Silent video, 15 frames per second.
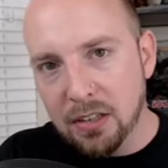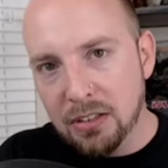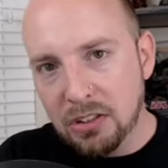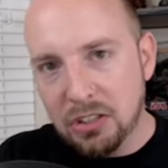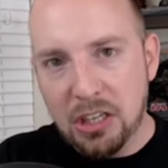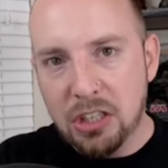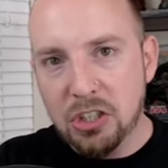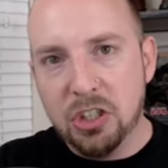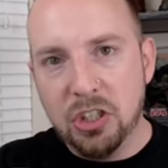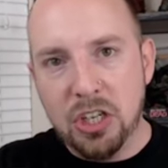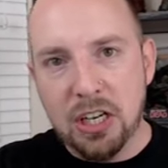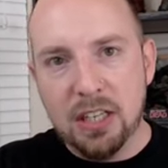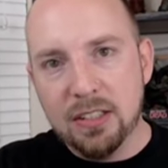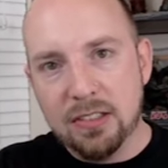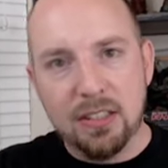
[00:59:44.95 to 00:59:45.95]
This ain't
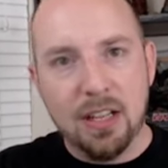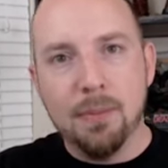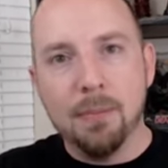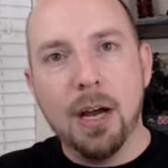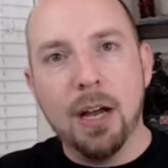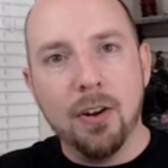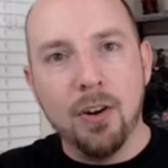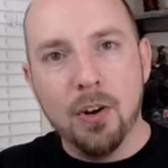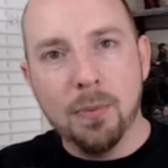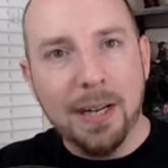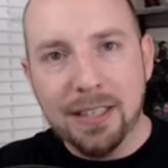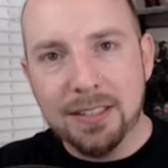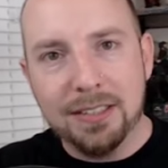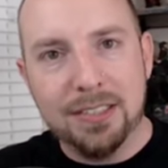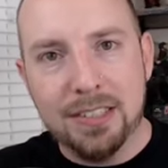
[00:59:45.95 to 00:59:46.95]
shit. It's not my home. I
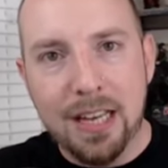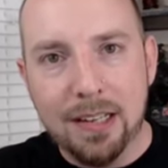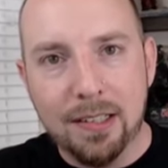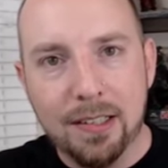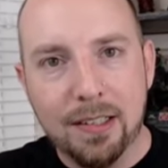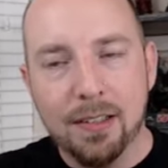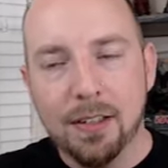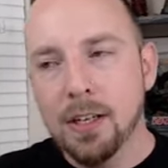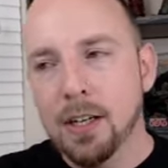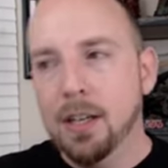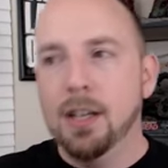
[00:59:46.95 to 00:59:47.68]
ain't staying here.